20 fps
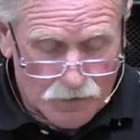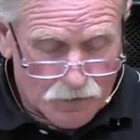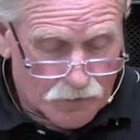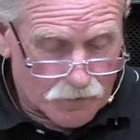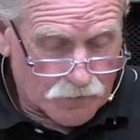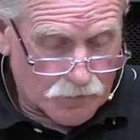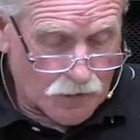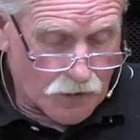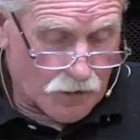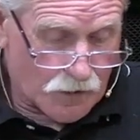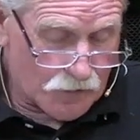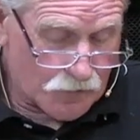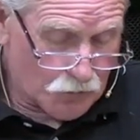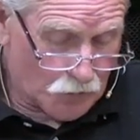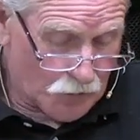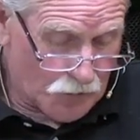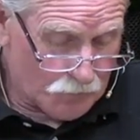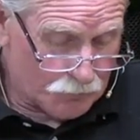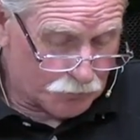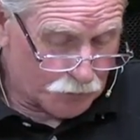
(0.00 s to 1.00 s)
Now, I
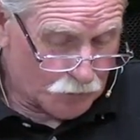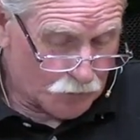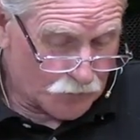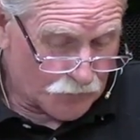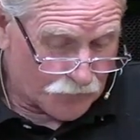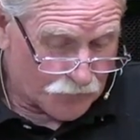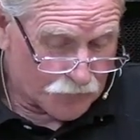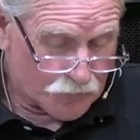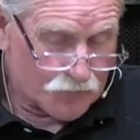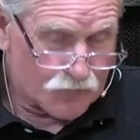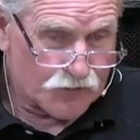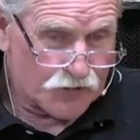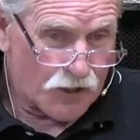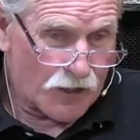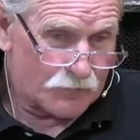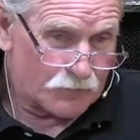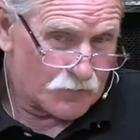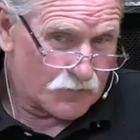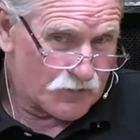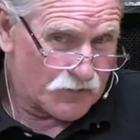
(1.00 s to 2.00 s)
know I blew through
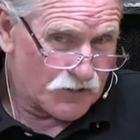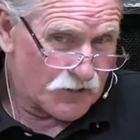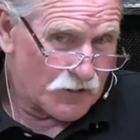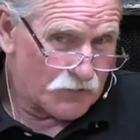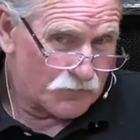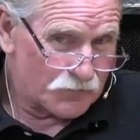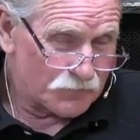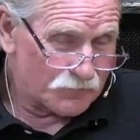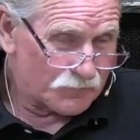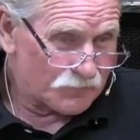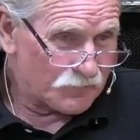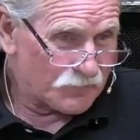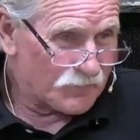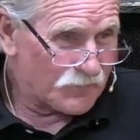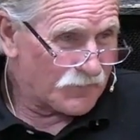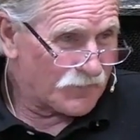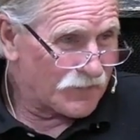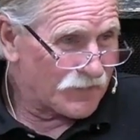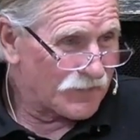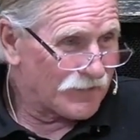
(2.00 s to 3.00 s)
chapter 7,
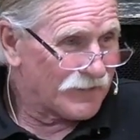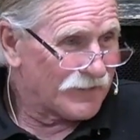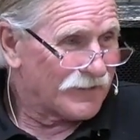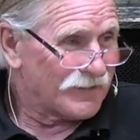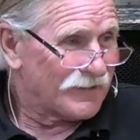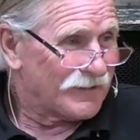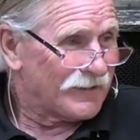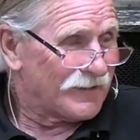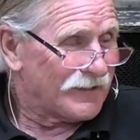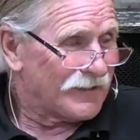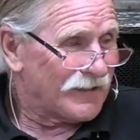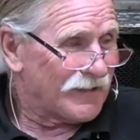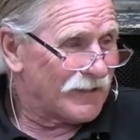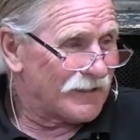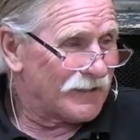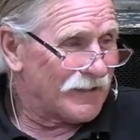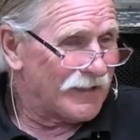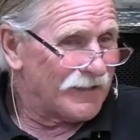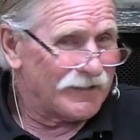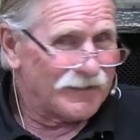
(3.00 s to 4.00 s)

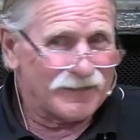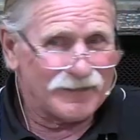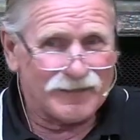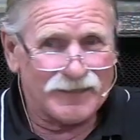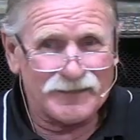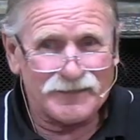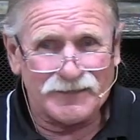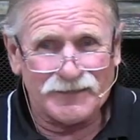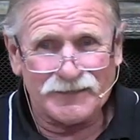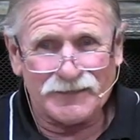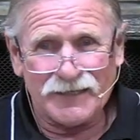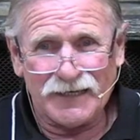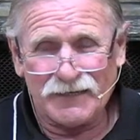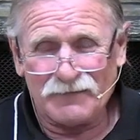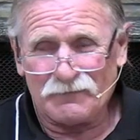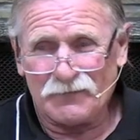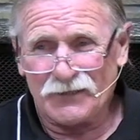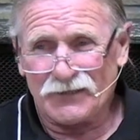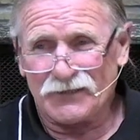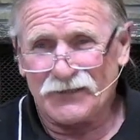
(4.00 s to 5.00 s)
and I did
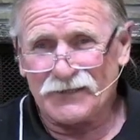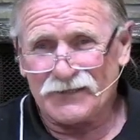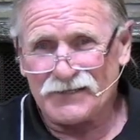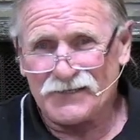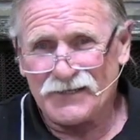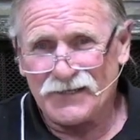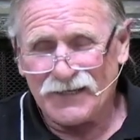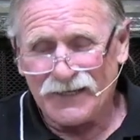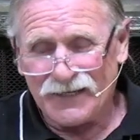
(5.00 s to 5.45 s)
that because